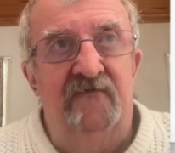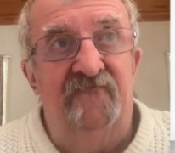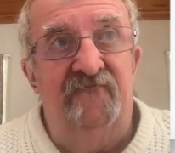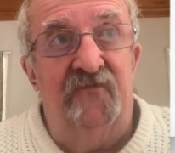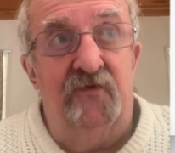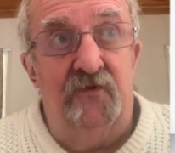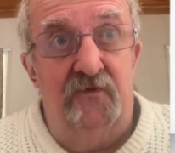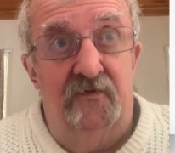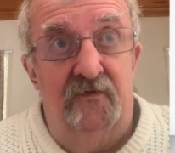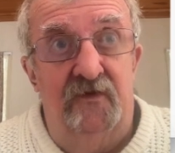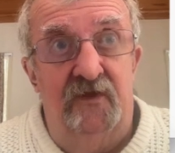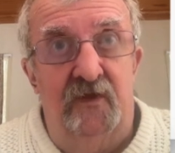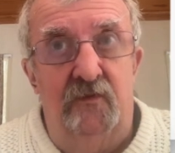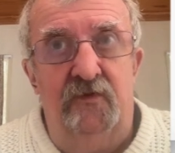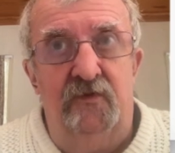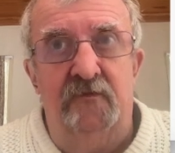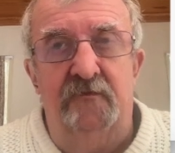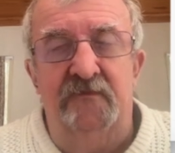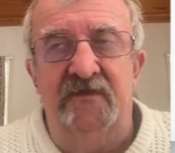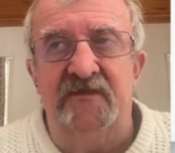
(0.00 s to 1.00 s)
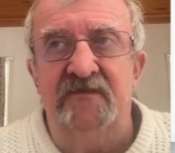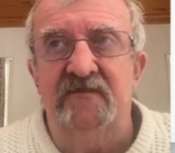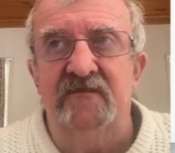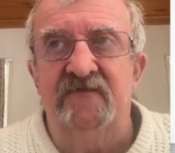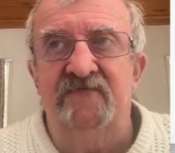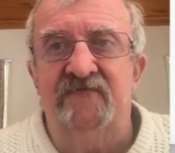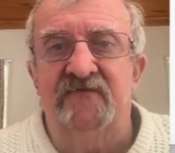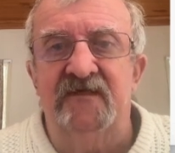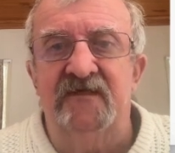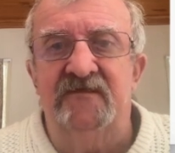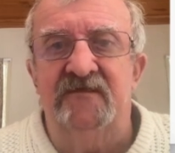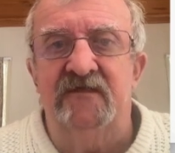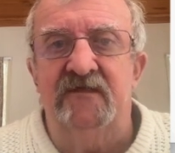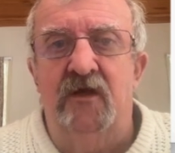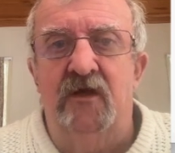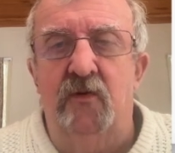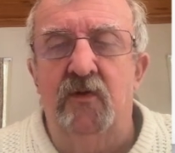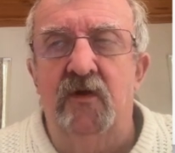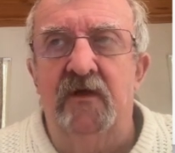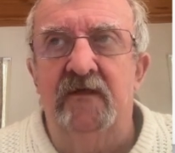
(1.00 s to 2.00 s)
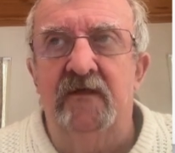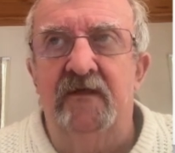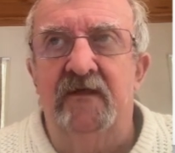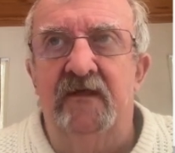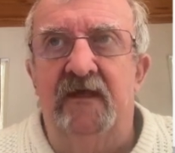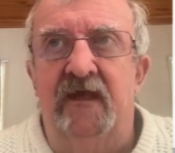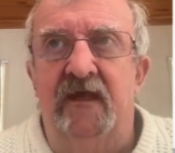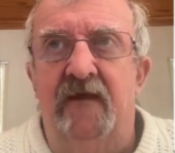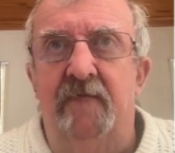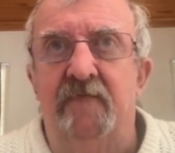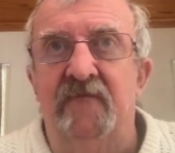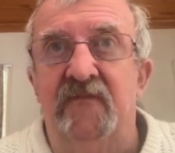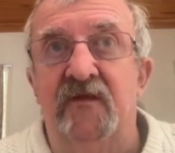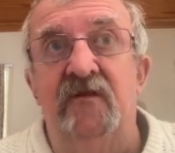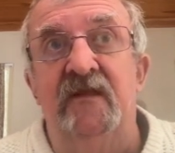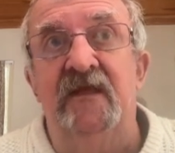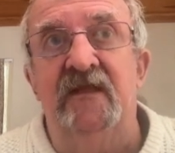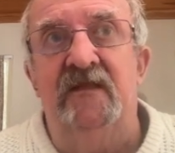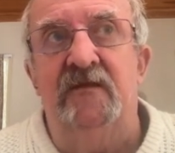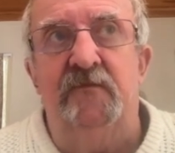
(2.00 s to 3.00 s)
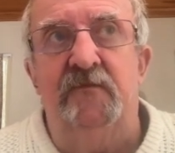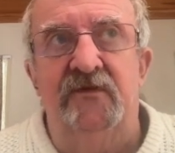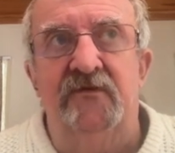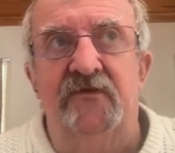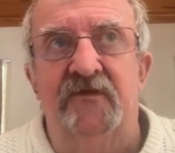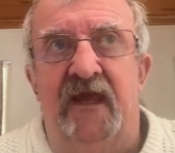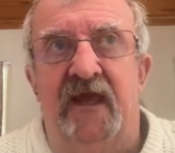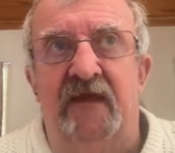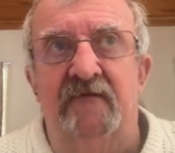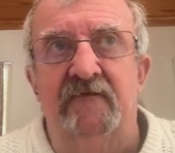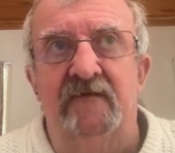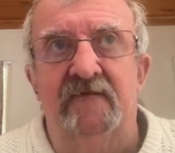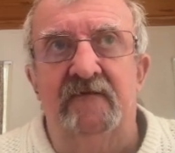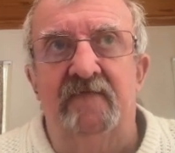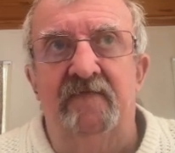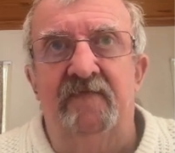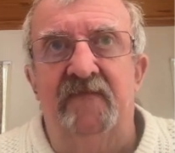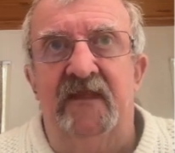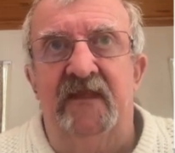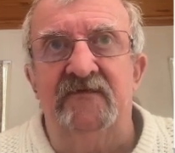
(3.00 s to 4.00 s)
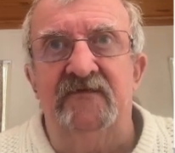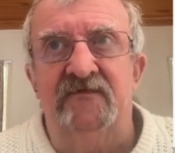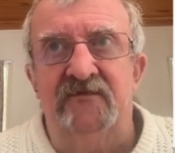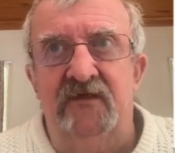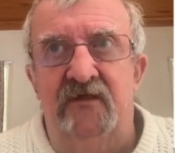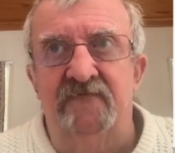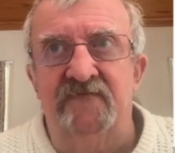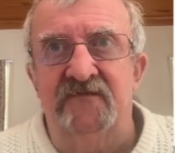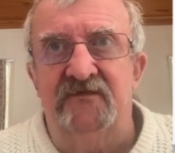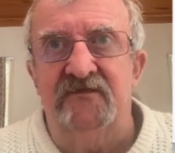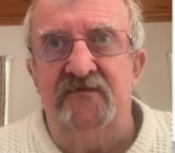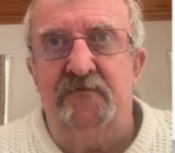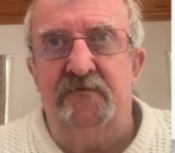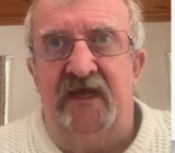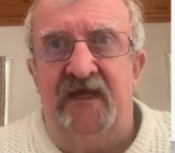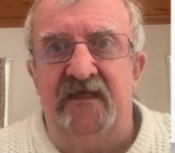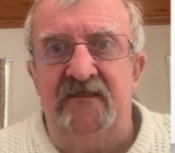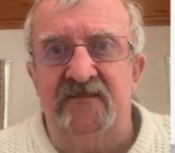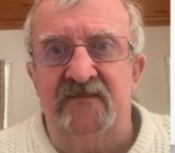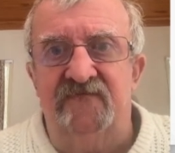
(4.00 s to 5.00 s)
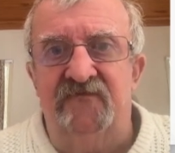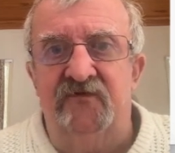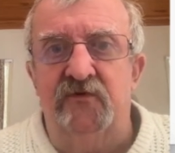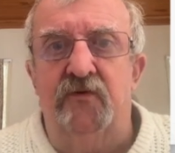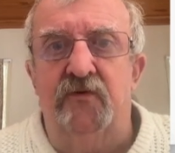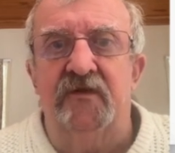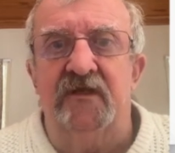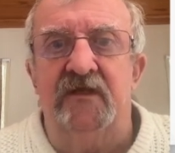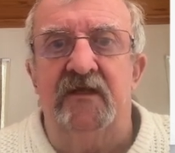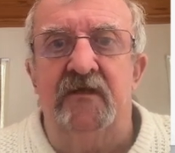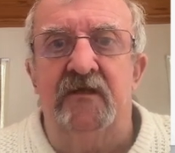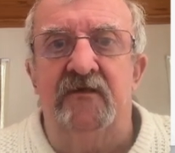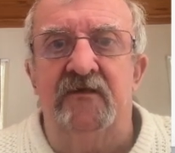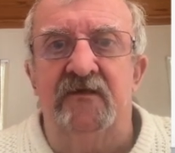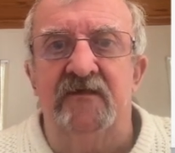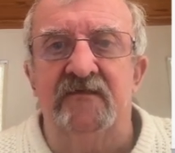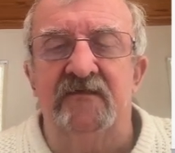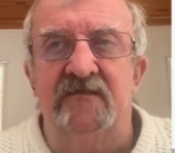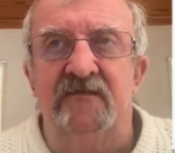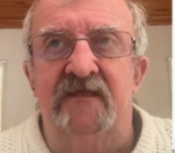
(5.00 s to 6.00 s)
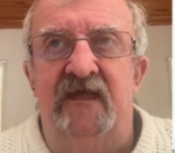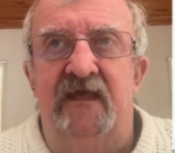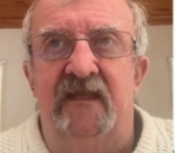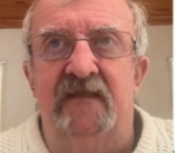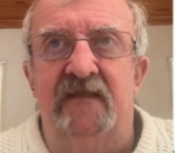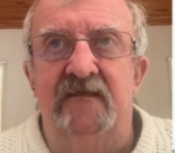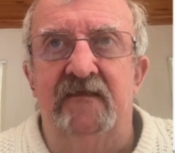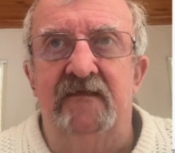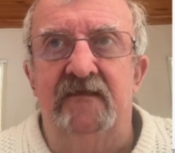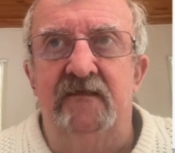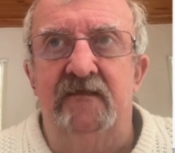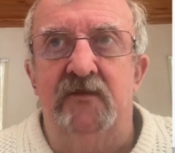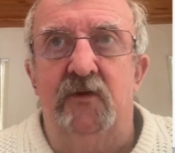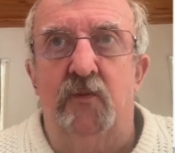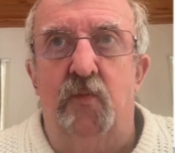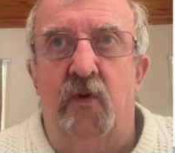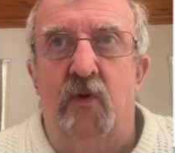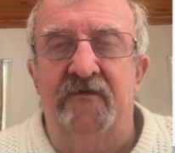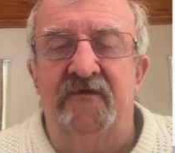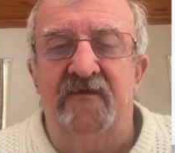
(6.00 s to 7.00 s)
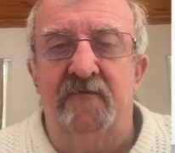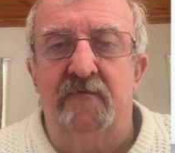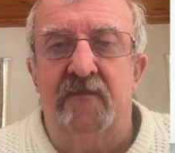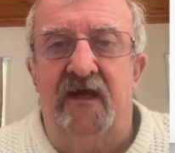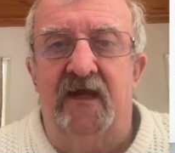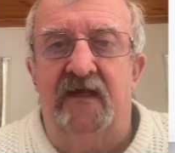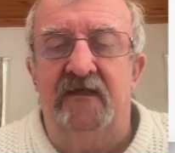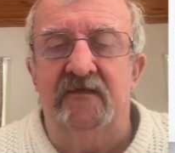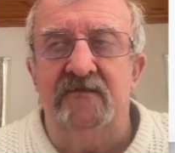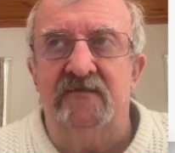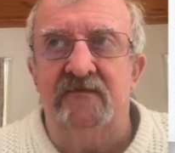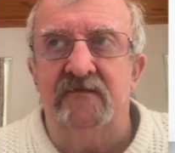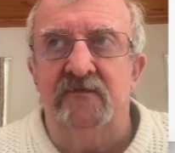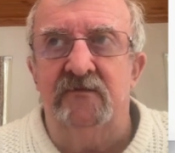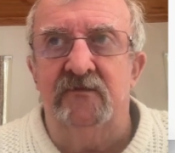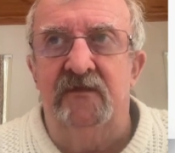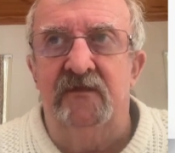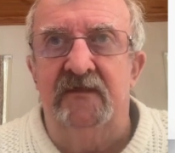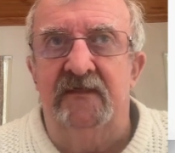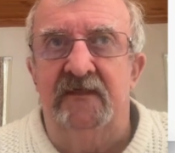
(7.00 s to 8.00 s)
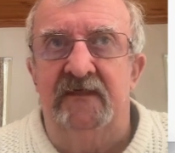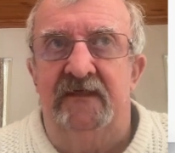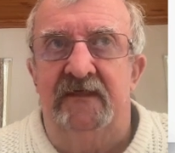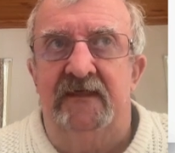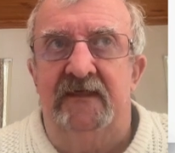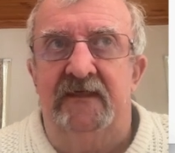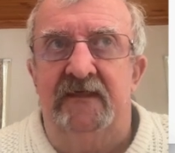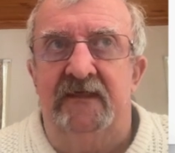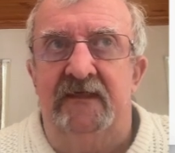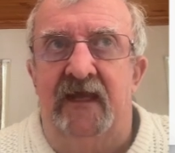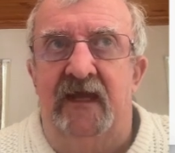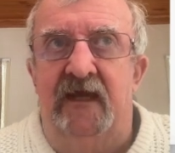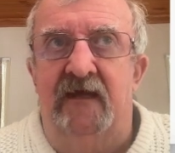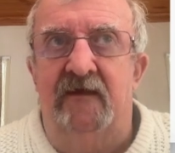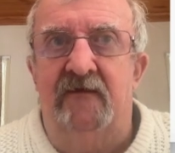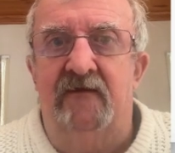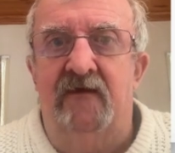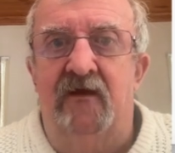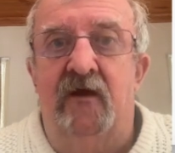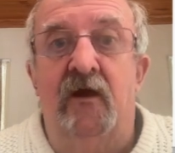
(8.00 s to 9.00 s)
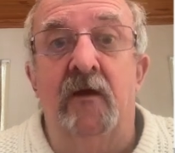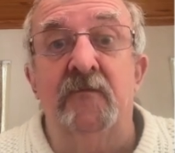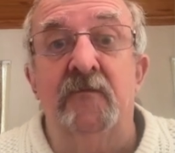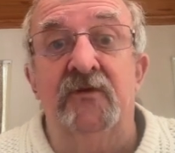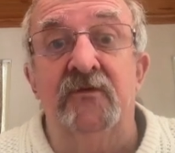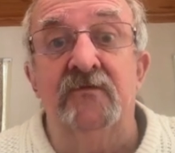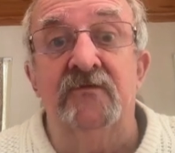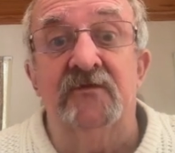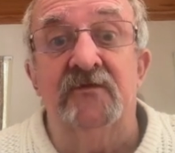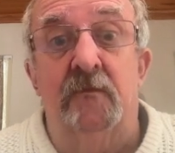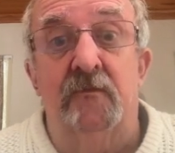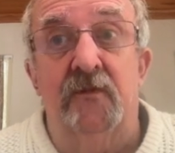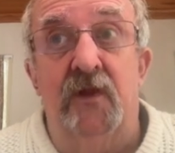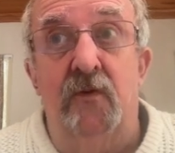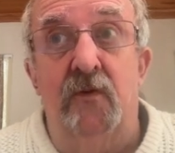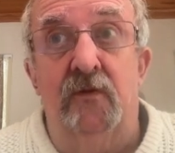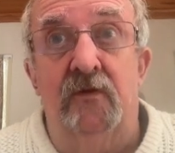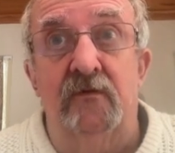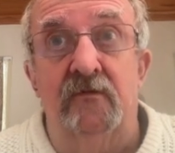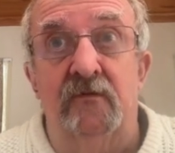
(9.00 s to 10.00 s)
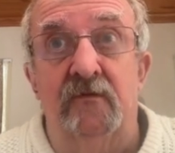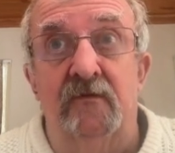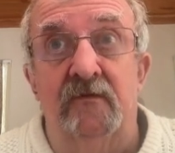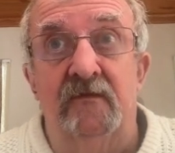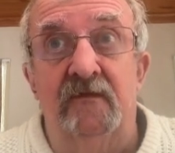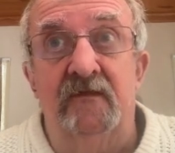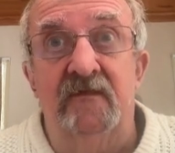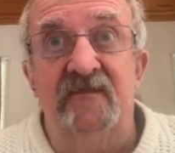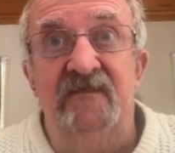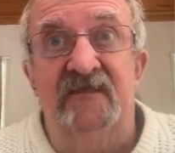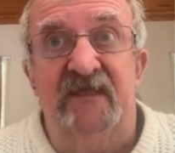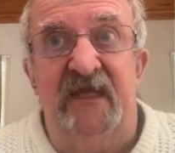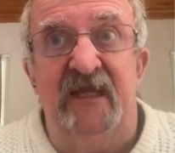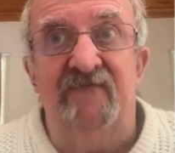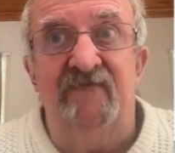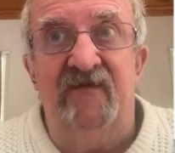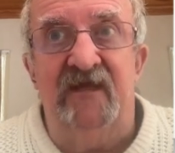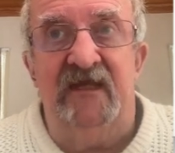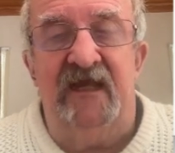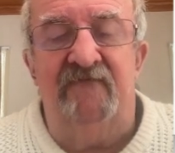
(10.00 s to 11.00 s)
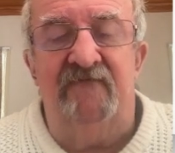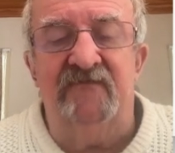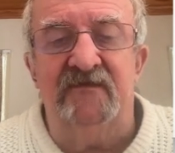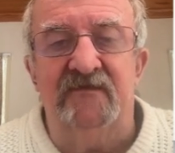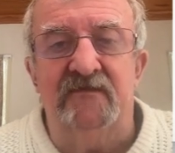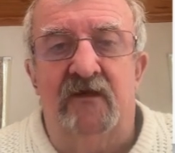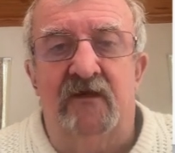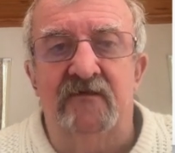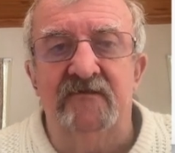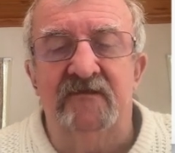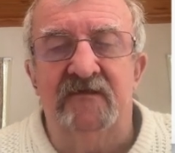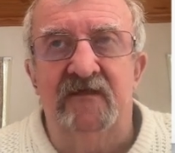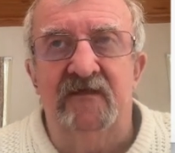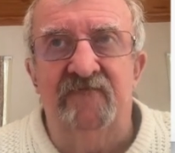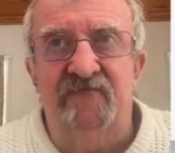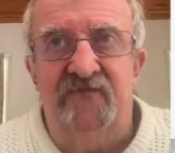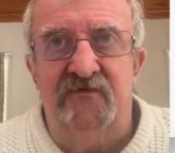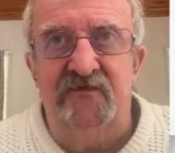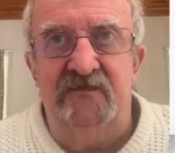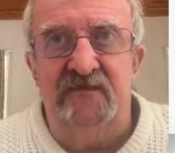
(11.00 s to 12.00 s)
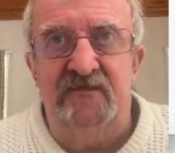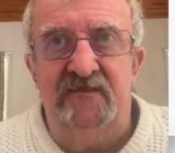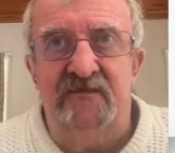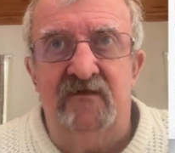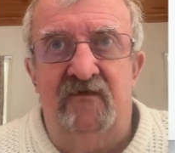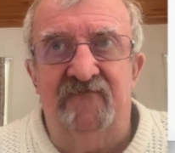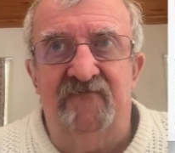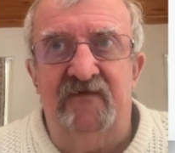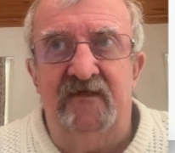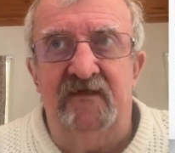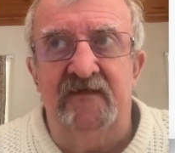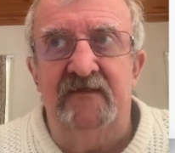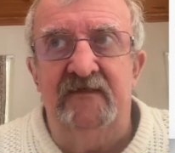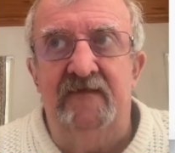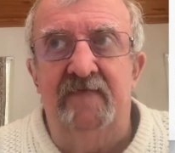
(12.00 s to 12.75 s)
for local business, for SEO. You need to build out services pages for all the areas that you want to market to. Now, I'm doing some local TV advertising for this software,